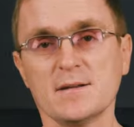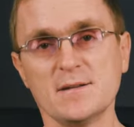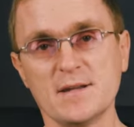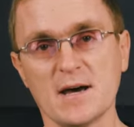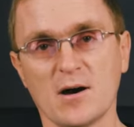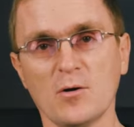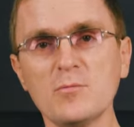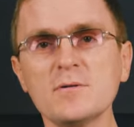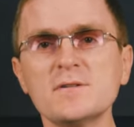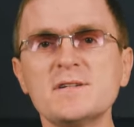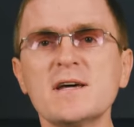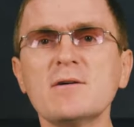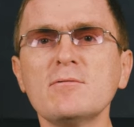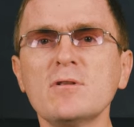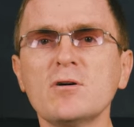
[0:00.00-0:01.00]
Now
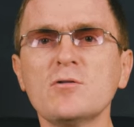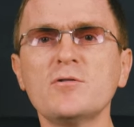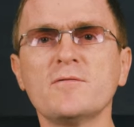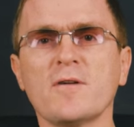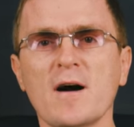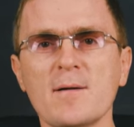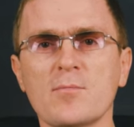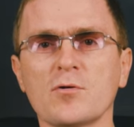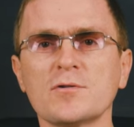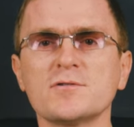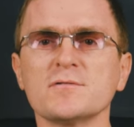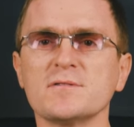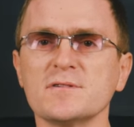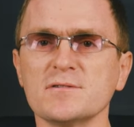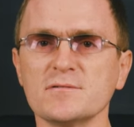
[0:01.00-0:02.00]
download Viber
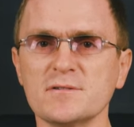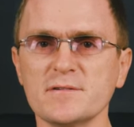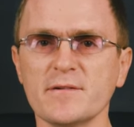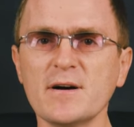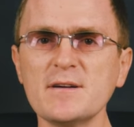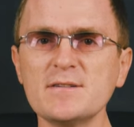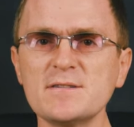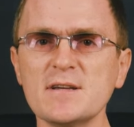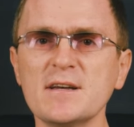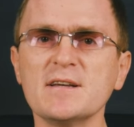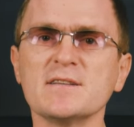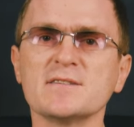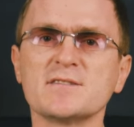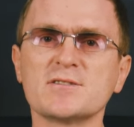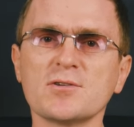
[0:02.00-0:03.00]
to the new device,
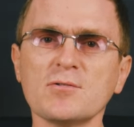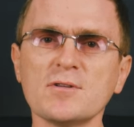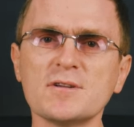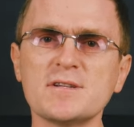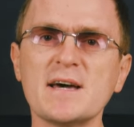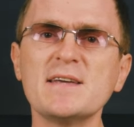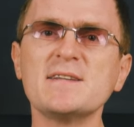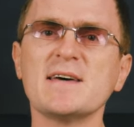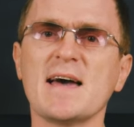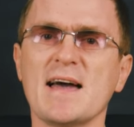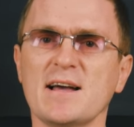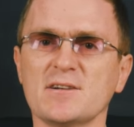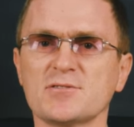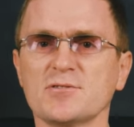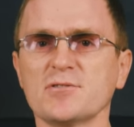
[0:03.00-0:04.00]
install it and
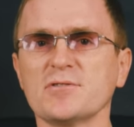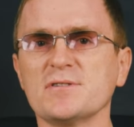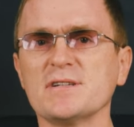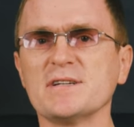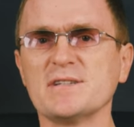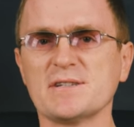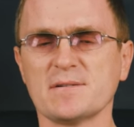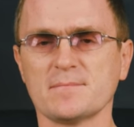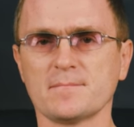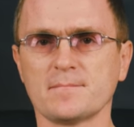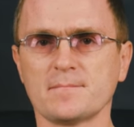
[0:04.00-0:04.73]
enter your data.